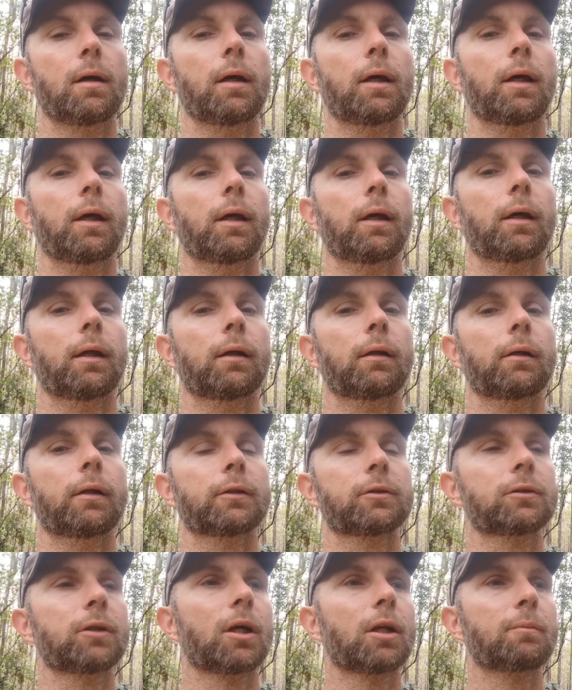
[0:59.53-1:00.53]
And
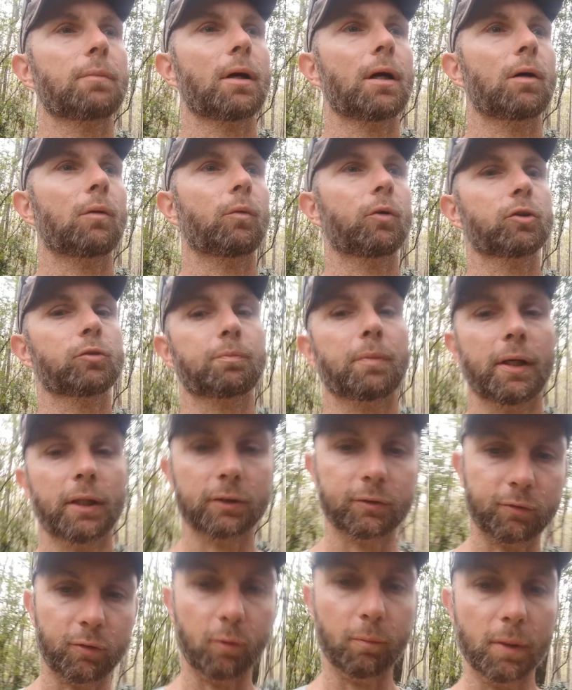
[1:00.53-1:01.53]
it's not about what's
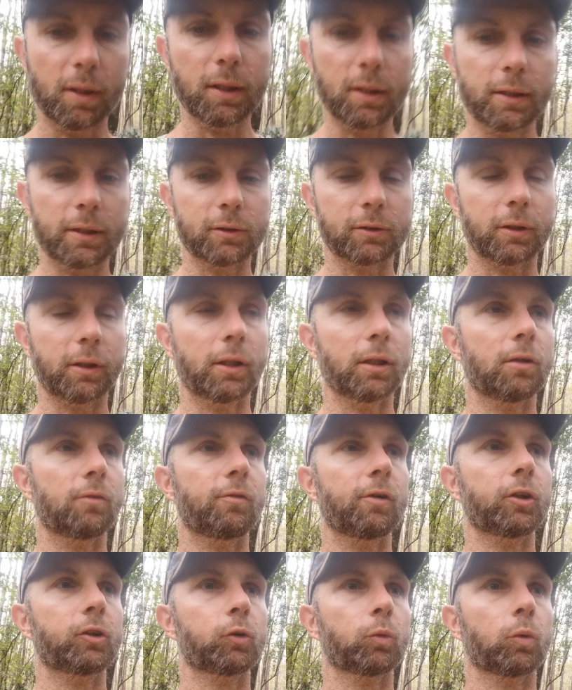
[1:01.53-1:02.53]
best for me as an
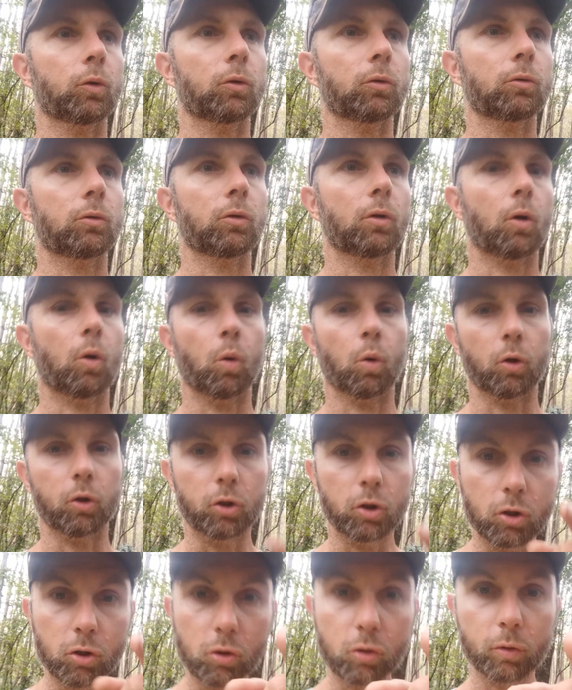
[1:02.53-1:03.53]
individual or
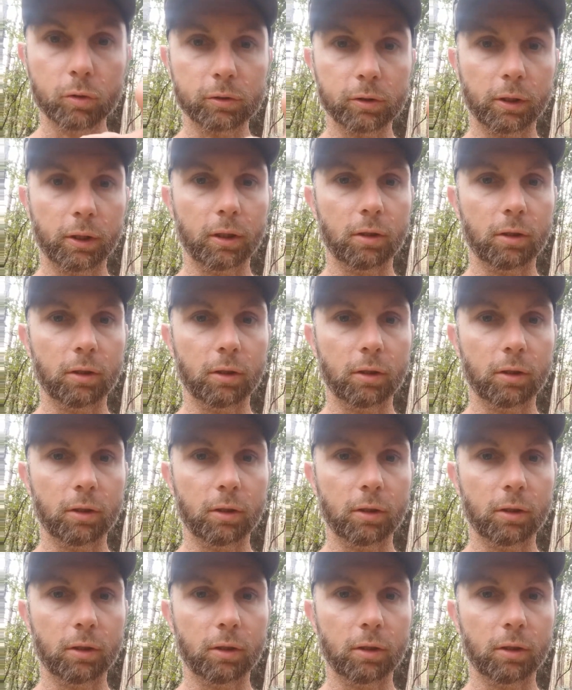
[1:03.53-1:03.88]
you as an